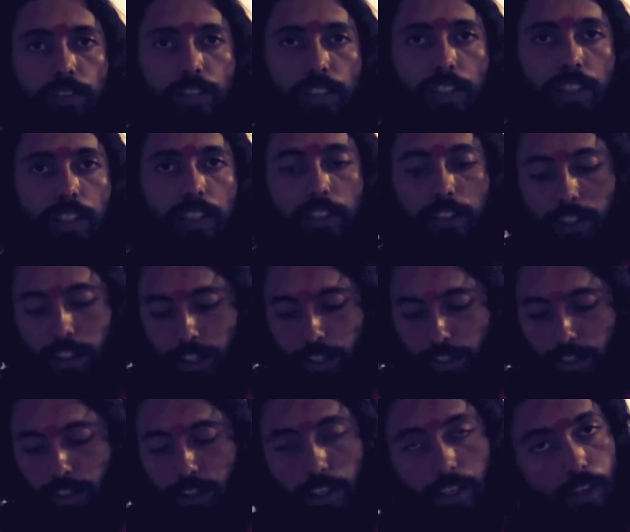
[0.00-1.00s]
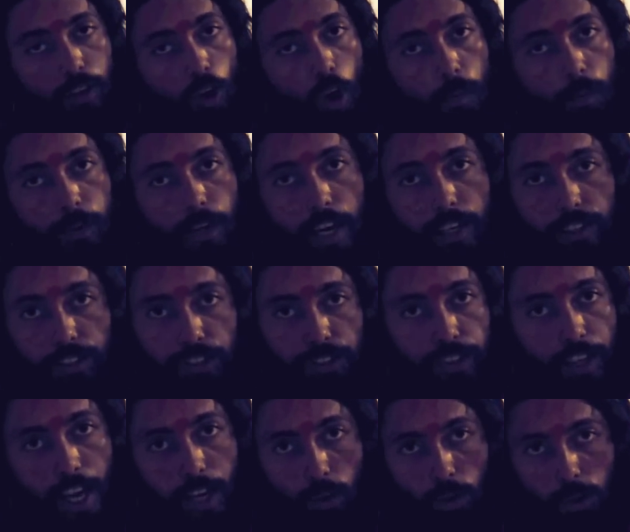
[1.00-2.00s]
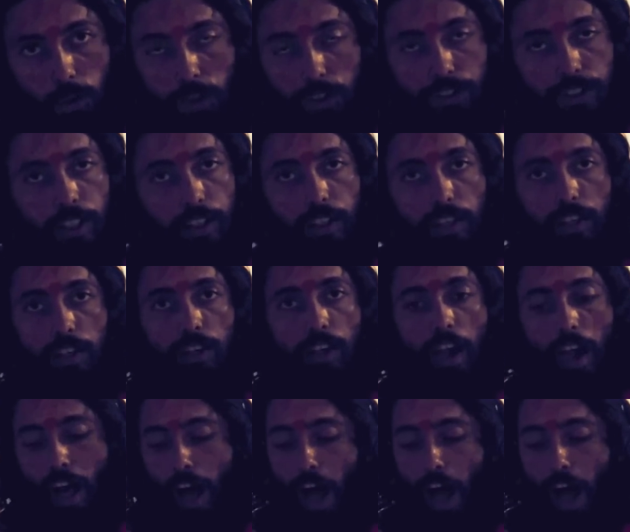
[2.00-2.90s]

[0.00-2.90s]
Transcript: send a copyright strike on your channel.